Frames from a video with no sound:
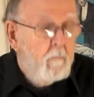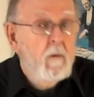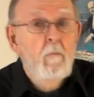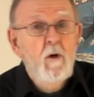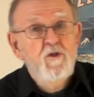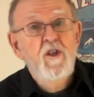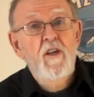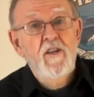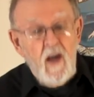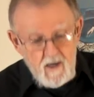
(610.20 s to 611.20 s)
but most of
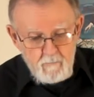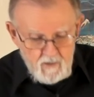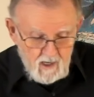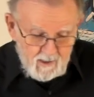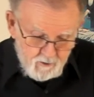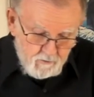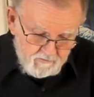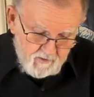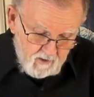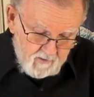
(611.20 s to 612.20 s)
the time, I do
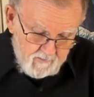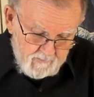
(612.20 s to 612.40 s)
feel